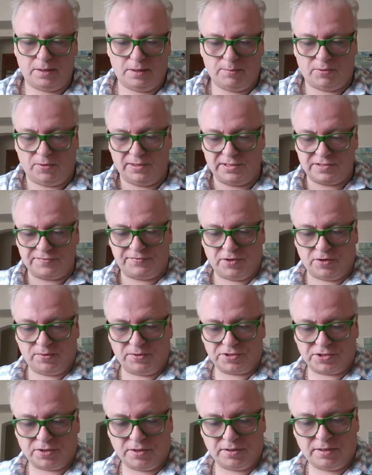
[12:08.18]
Point of no
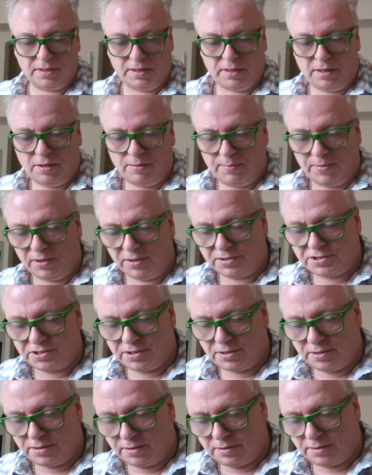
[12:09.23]
return.
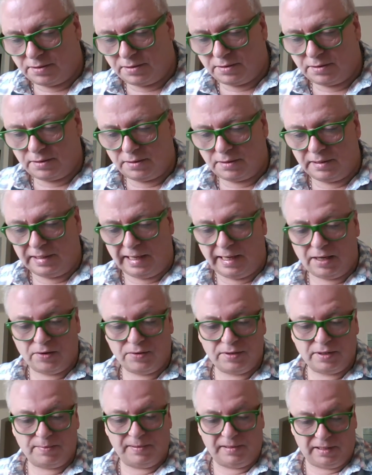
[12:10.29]
But now
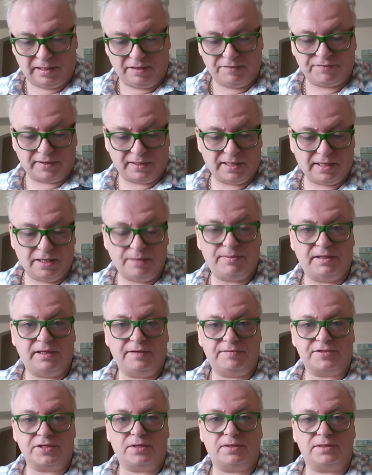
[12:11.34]
they believe, and he
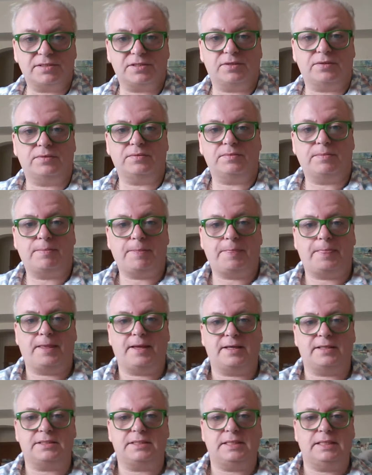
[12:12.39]
believes also,
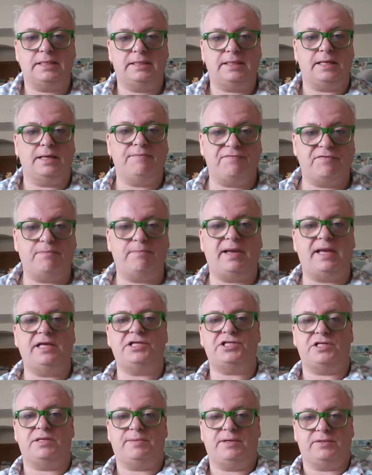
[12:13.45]
that the
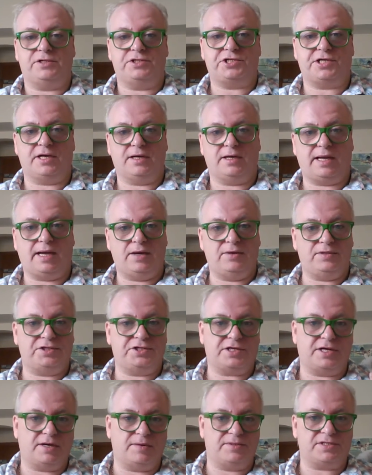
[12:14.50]
information about the chair, how the
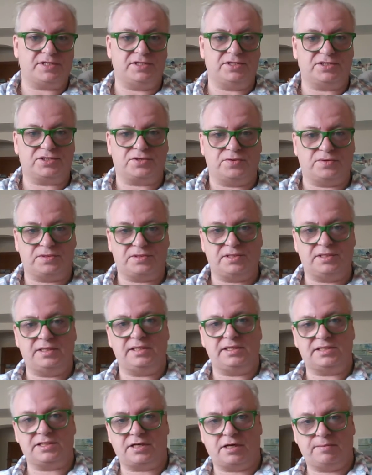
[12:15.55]
chair was constructed,
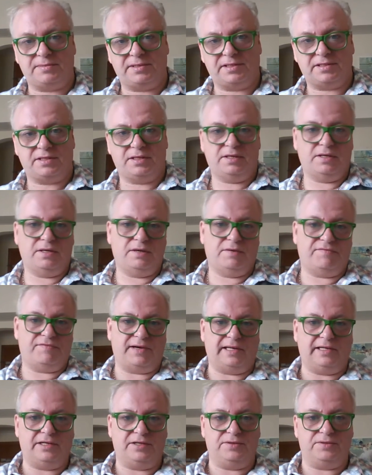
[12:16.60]
the atomic
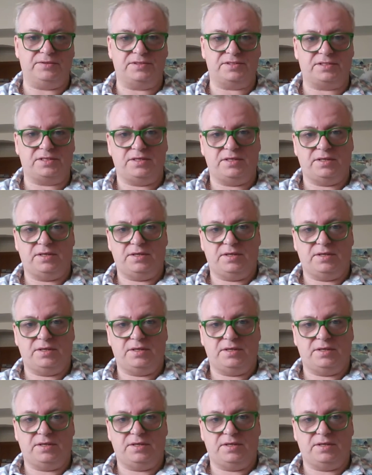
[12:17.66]
values,